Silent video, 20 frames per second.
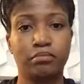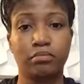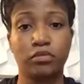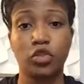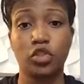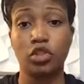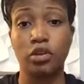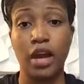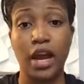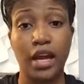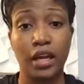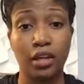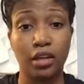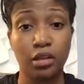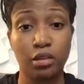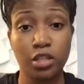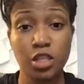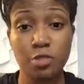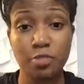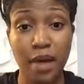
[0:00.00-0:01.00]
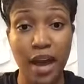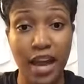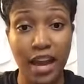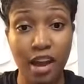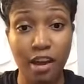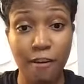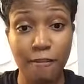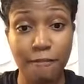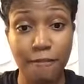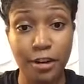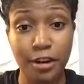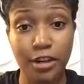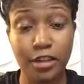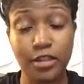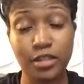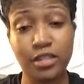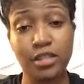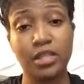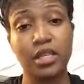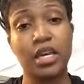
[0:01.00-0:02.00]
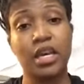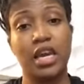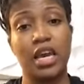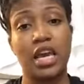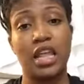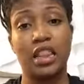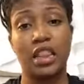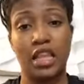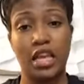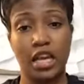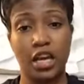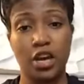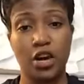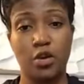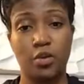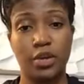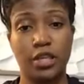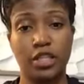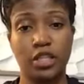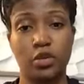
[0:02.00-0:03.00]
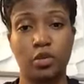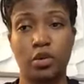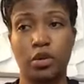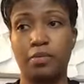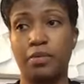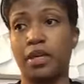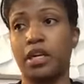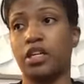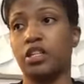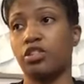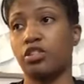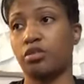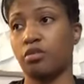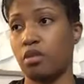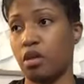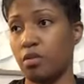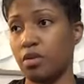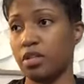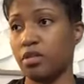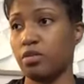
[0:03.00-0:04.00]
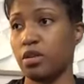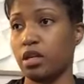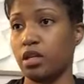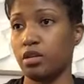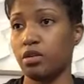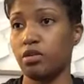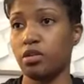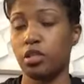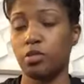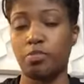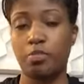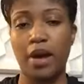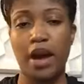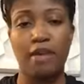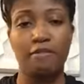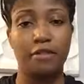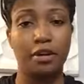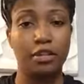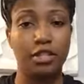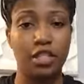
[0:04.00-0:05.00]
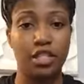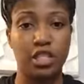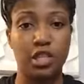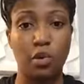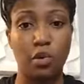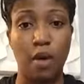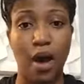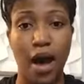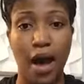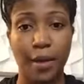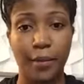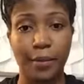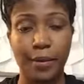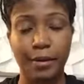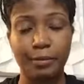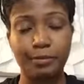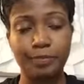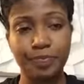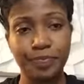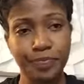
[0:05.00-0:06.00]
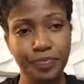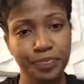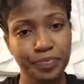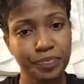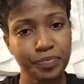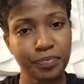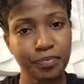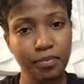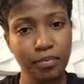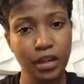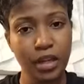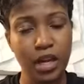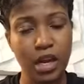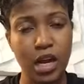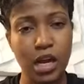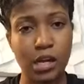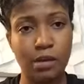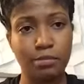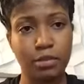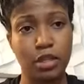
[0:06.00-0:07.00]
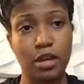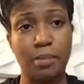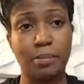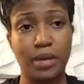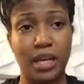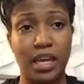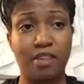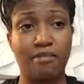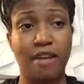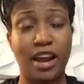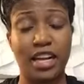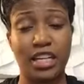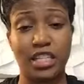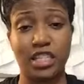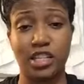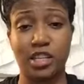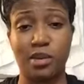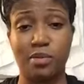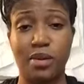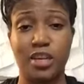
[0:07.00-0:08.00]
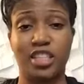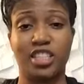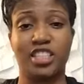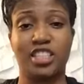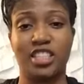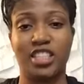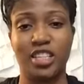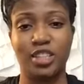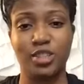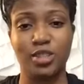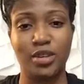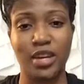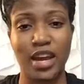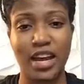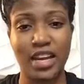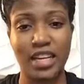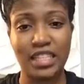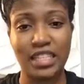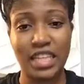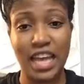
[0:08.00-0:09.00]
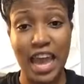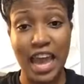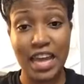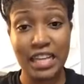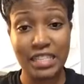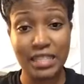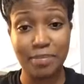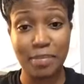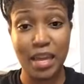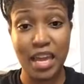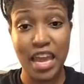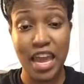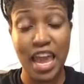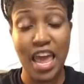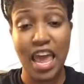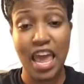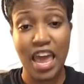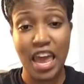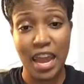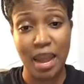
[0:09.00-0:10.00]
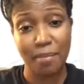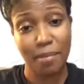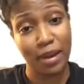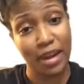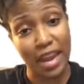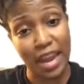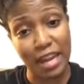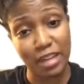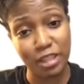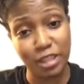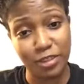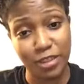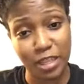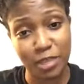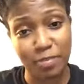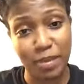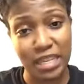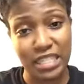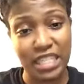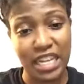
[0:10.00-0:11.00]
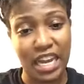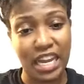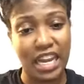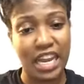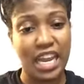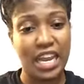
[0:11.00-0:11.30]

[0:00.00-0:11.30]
Try a little spot out first and then go into it, because you always want a little spot versus a wide one. So I'm gonna get right into the questions that you guys asked me, and I'm gonna answer as best I can.